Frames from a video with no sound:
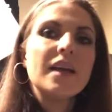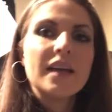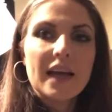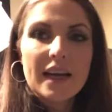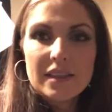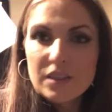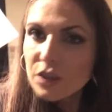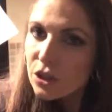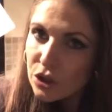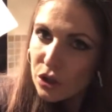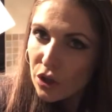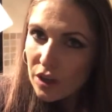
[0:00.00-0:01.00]
Guys,
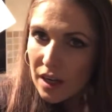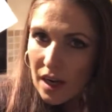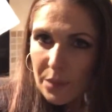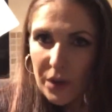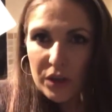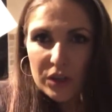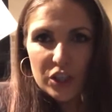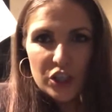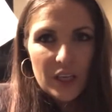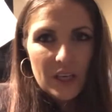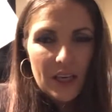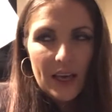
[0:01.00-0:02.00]
sorry about the
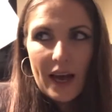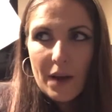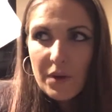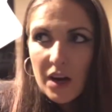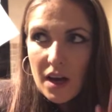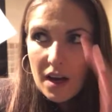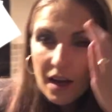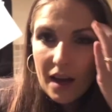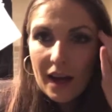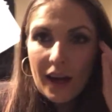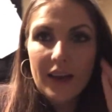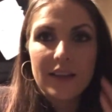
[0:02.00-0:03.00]
shaky camera
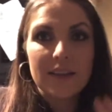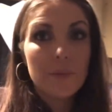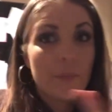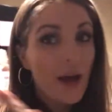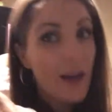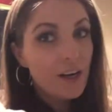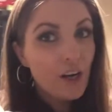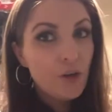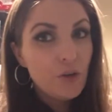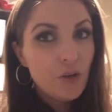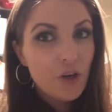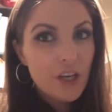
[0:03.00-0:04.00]
and the
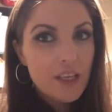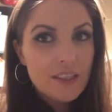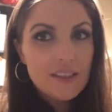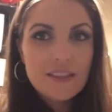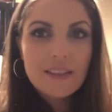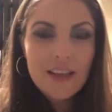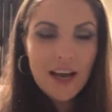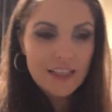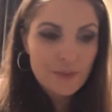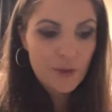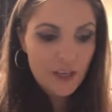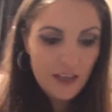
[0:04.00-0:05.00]
background noise.
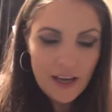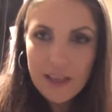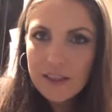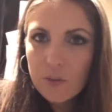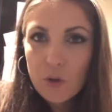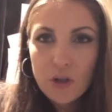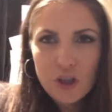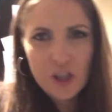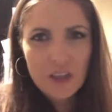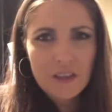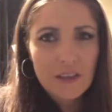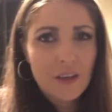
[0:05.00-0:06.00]
That's my kids
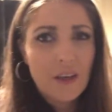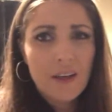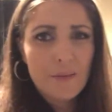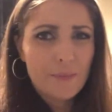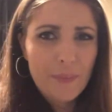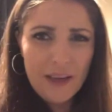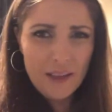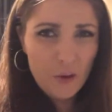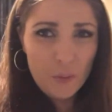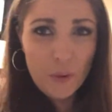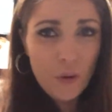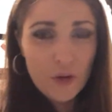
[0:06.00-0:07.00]
watching My
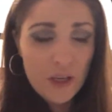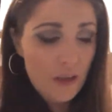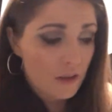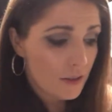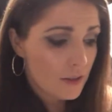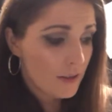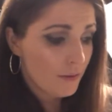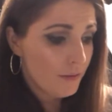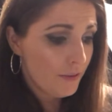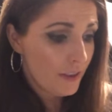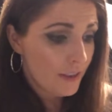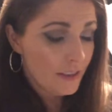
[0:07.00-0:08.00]
Little Pony or
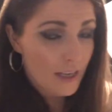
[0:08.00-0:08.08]
something.